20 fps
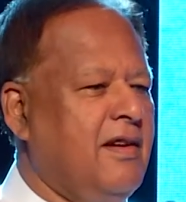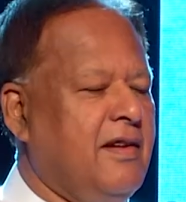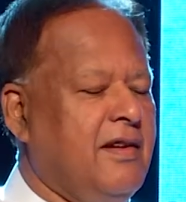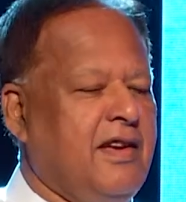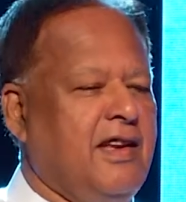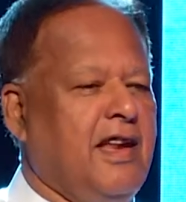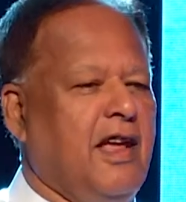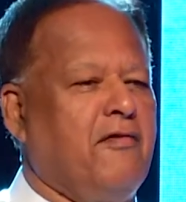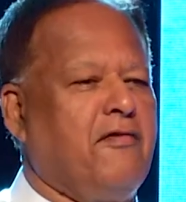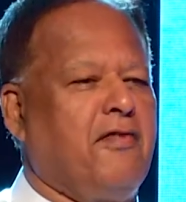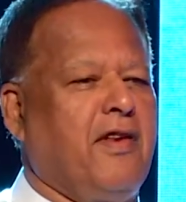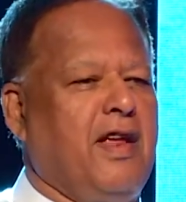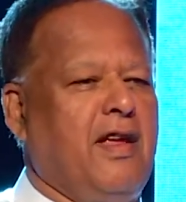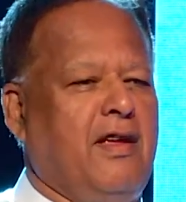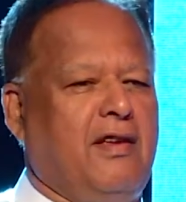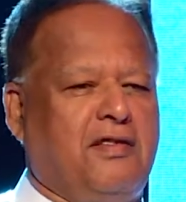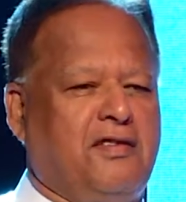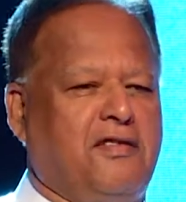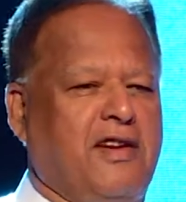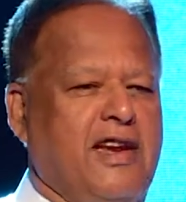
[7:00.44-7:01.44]
in
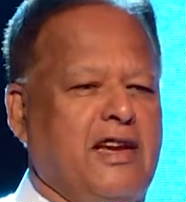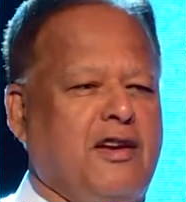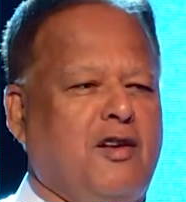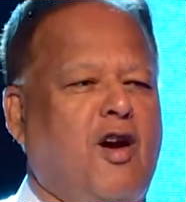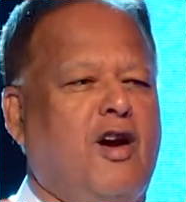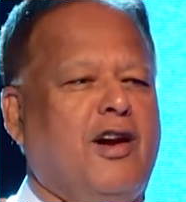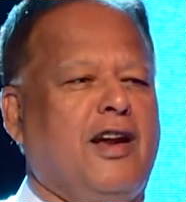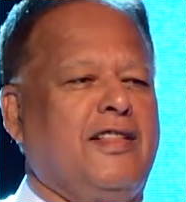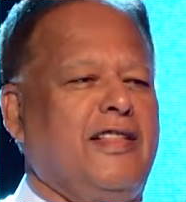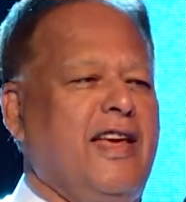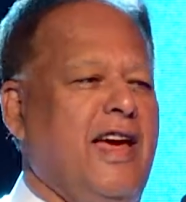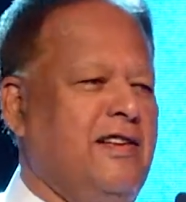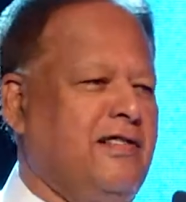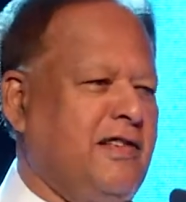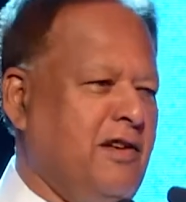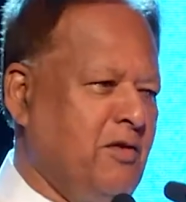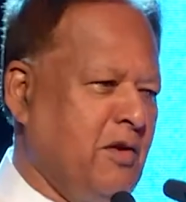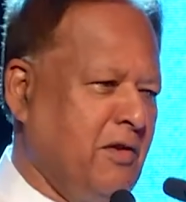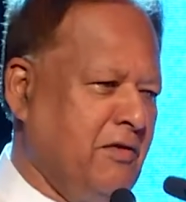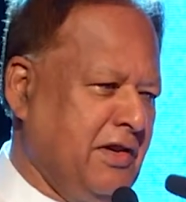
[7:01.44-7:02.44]
every street corner there is
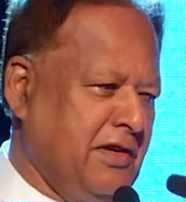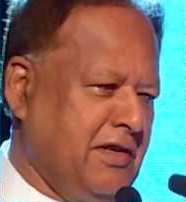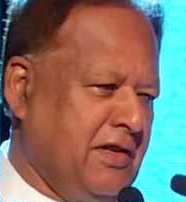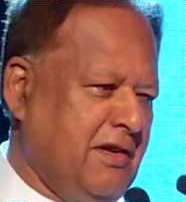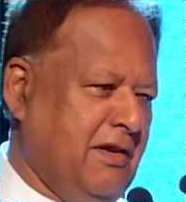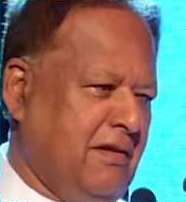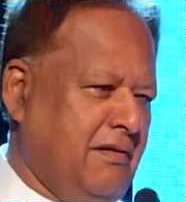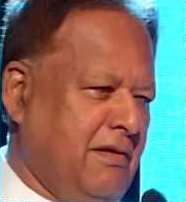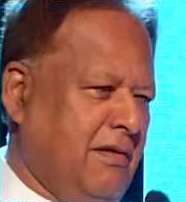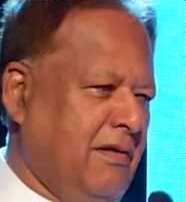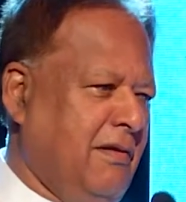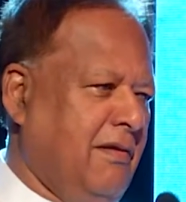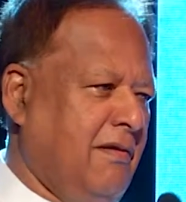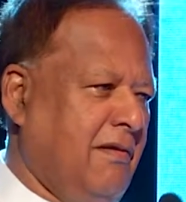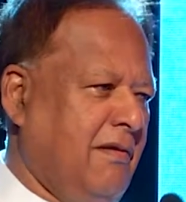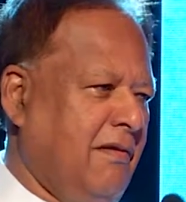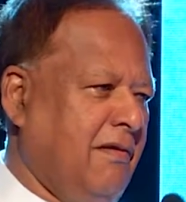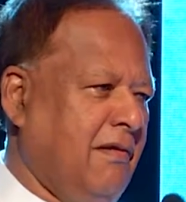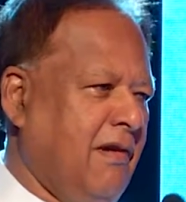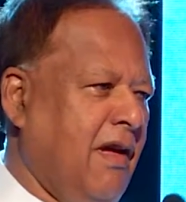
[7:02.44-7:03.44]
a university.
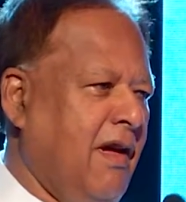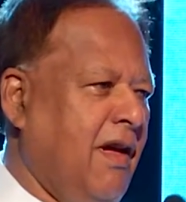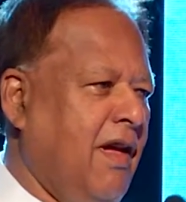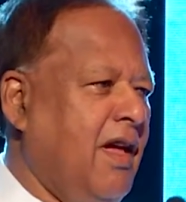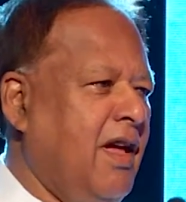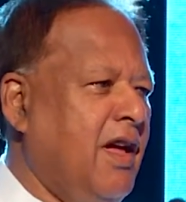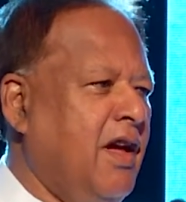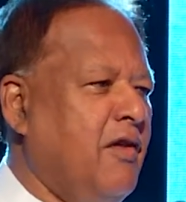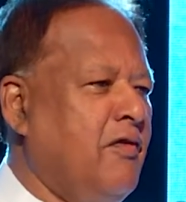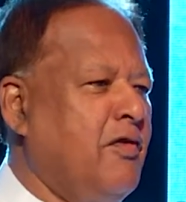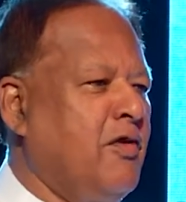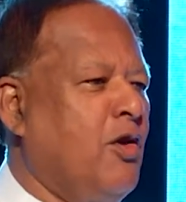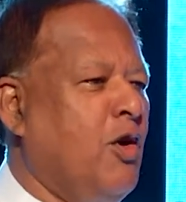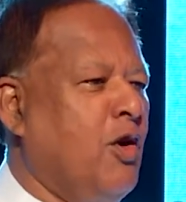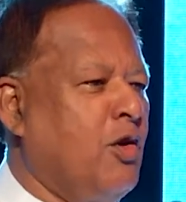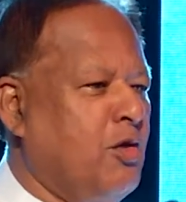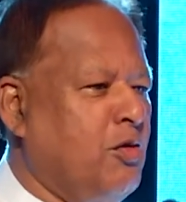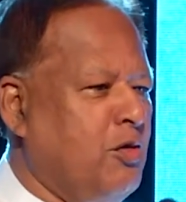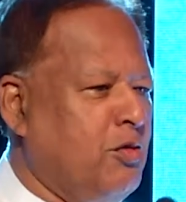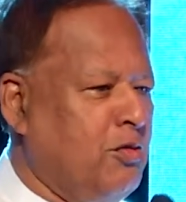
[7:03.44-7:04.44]
If you go
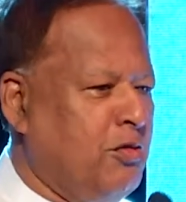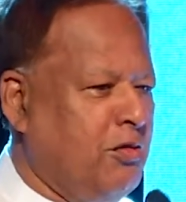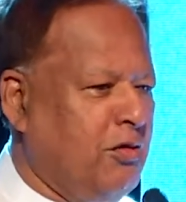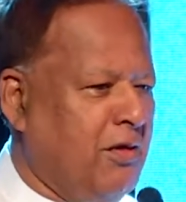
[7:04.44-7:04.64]
to